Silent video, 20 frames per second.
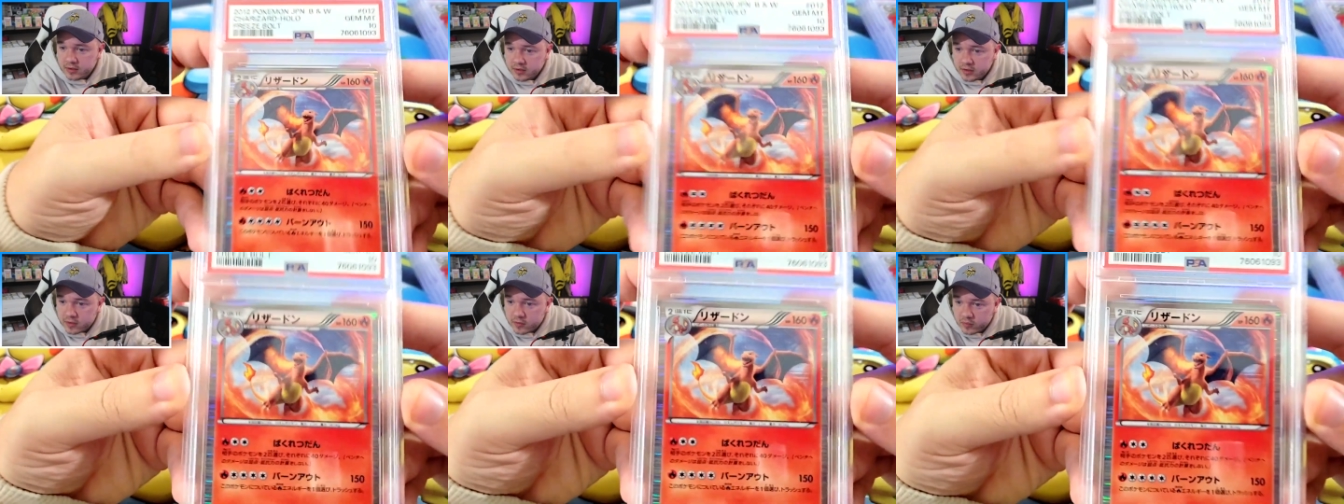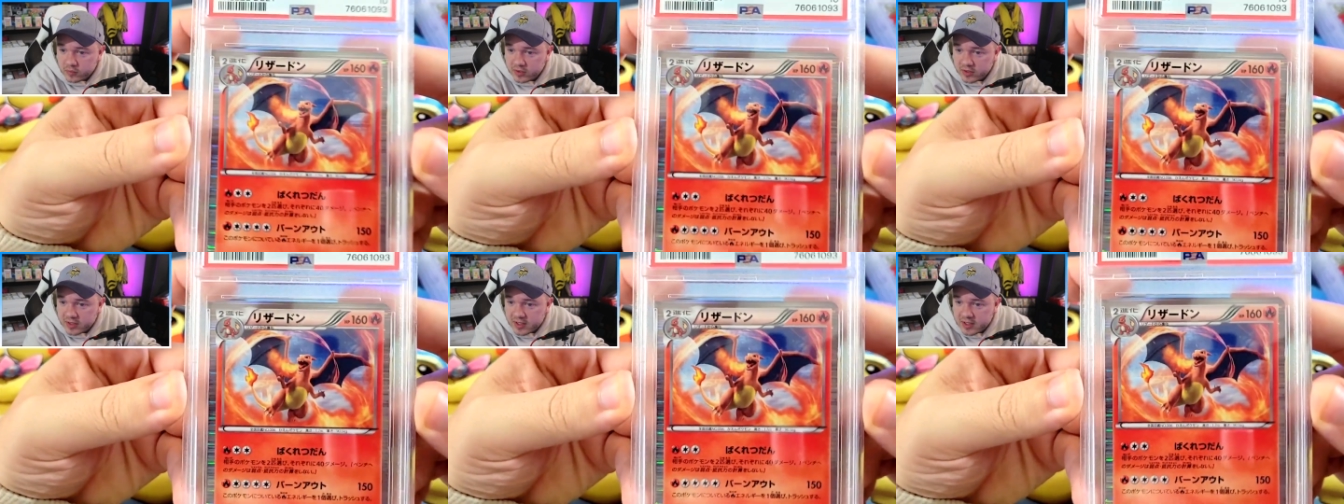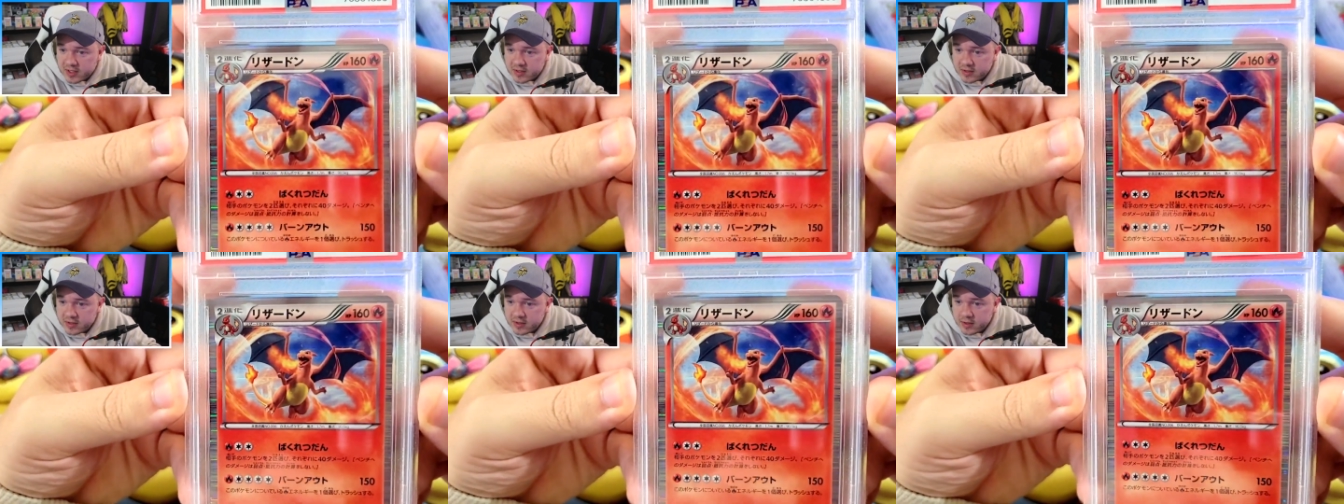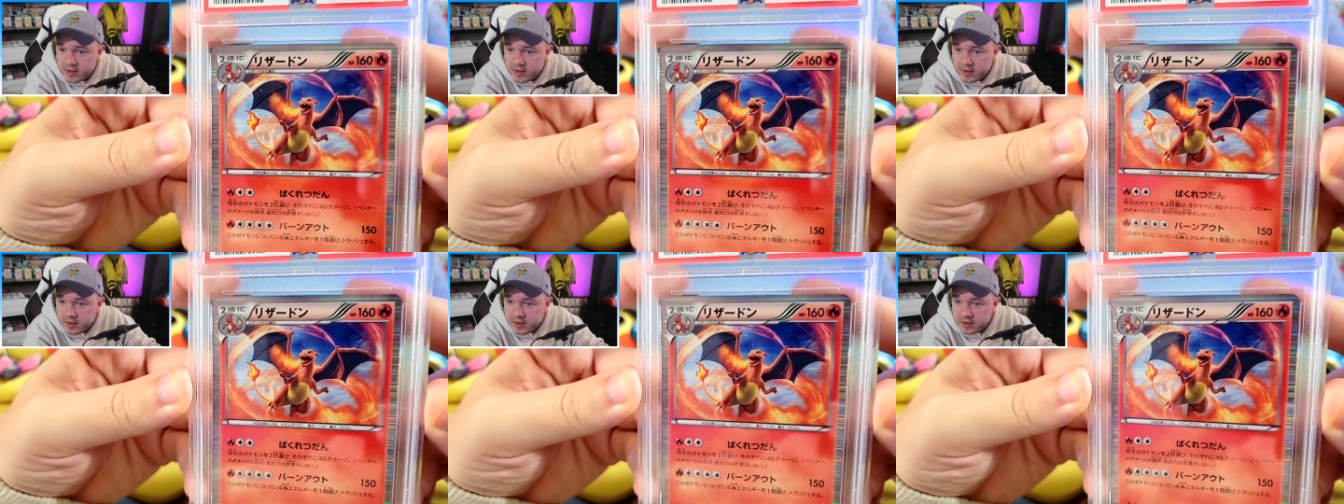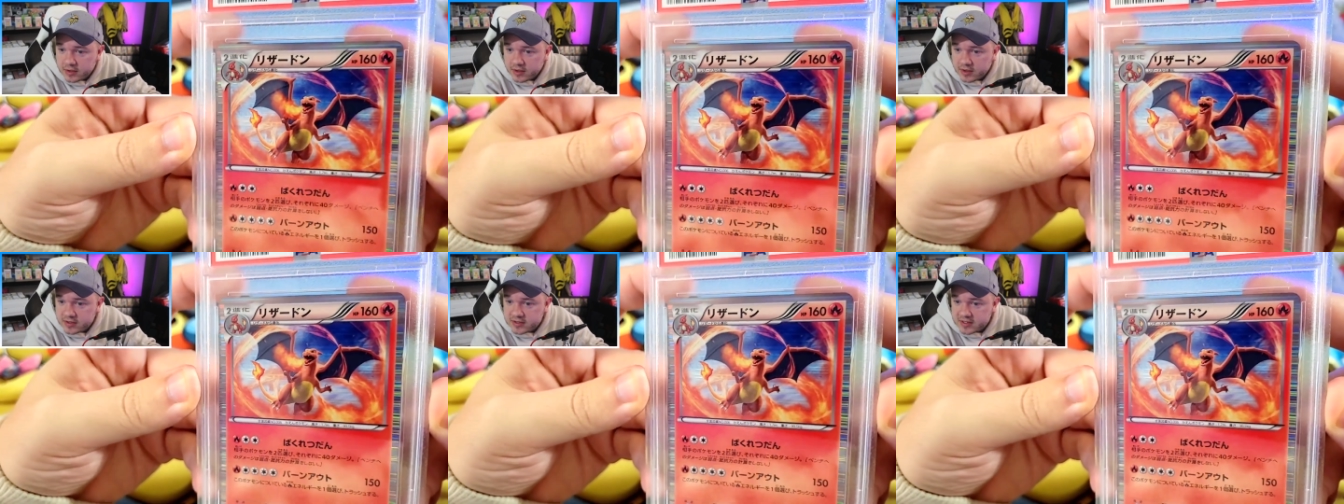looking really good.
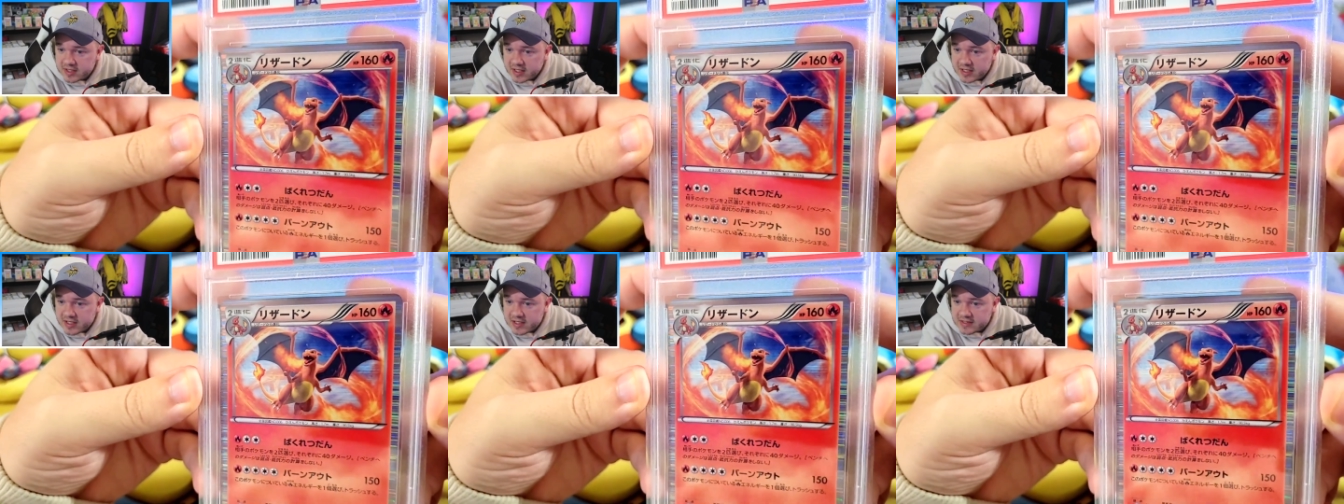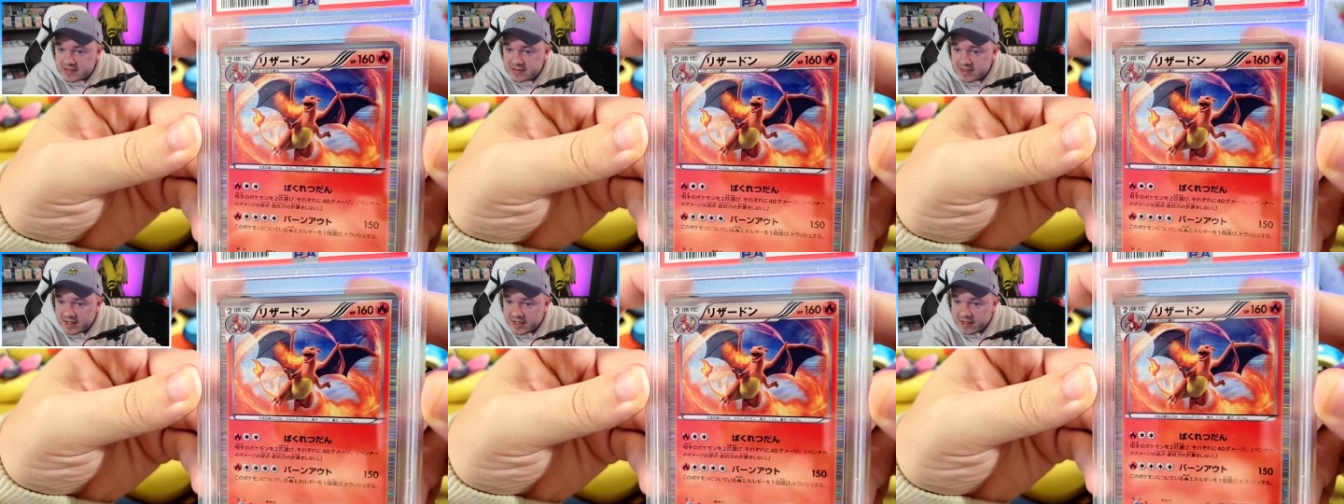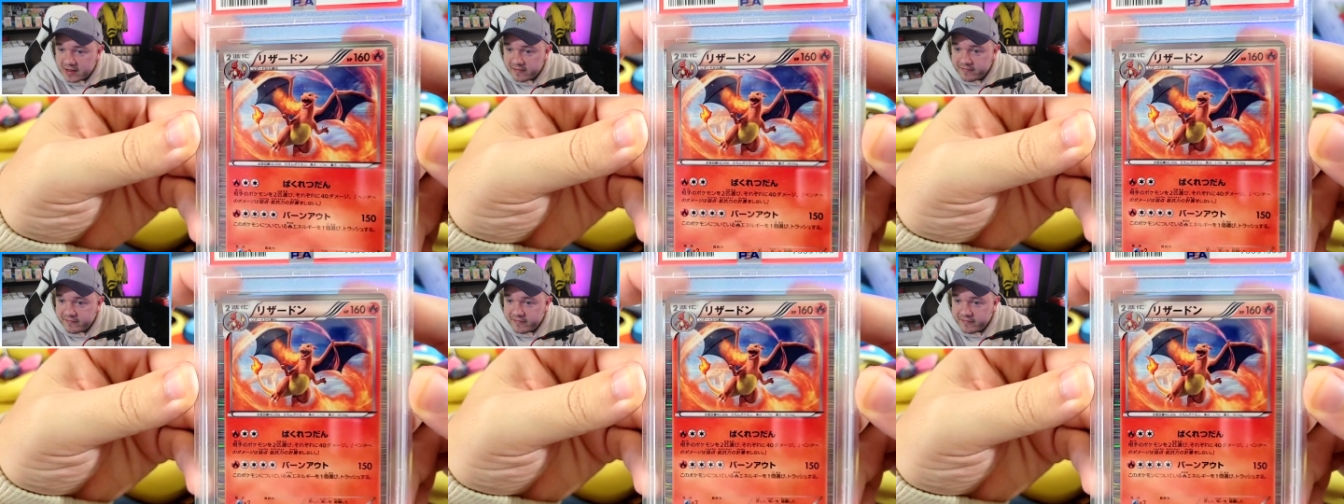Looks like he's uh,